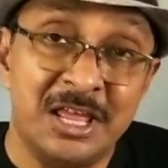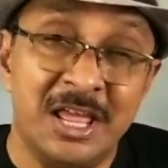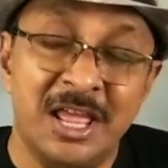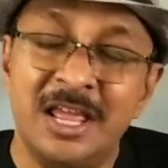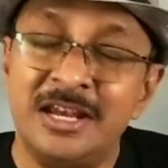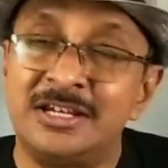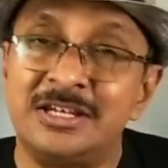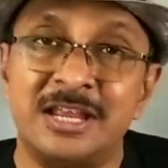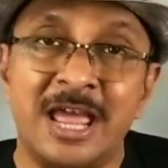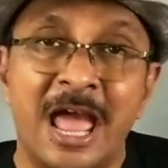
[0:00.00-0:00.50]

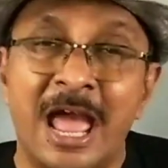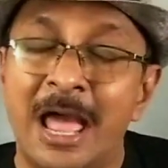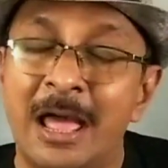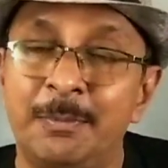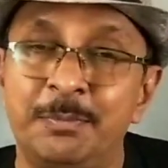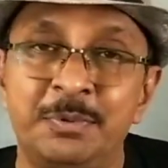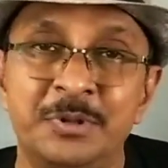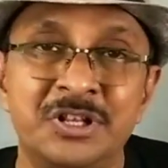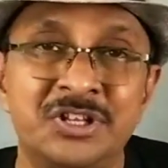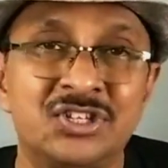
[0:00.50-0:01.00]
It
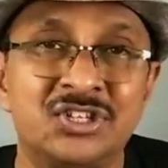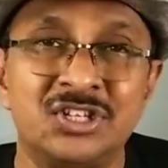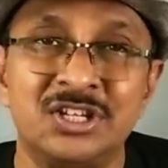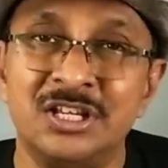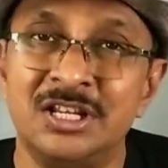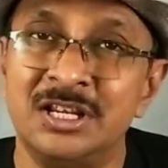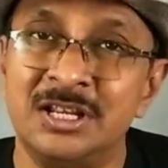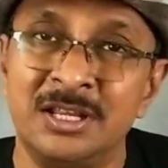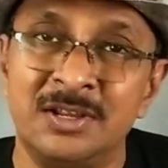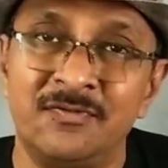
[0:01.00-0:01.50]
happens
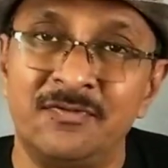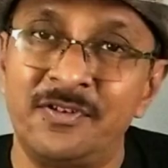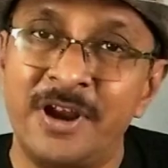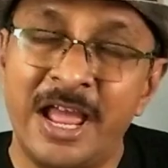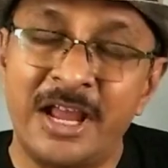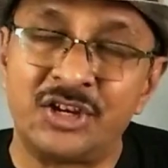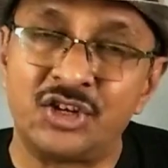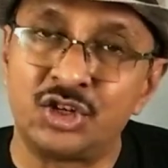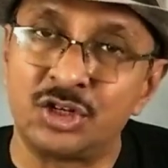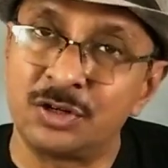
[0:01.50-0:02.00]
in a
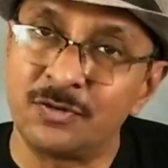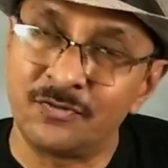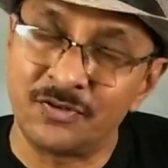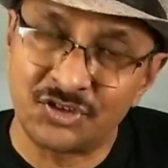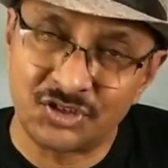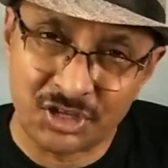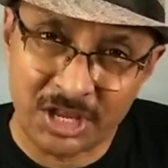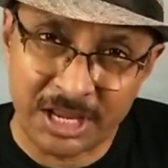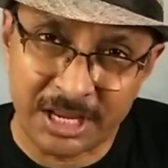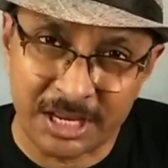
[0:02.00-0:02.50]
fraction of a
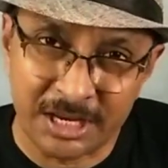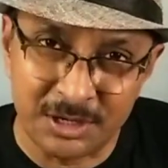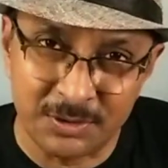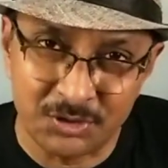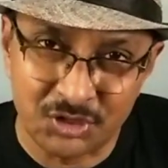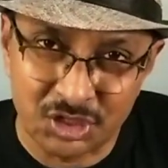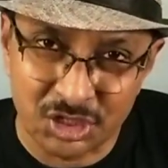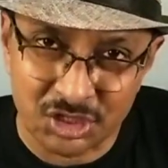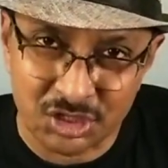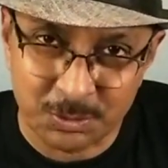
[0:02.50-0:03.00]
second.
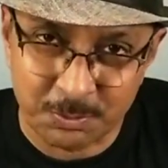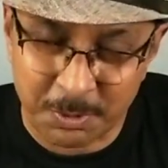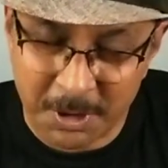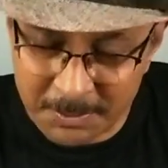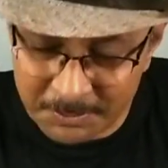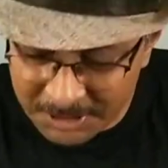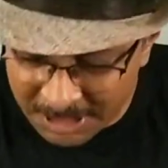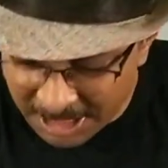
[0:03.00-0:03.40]
You just palm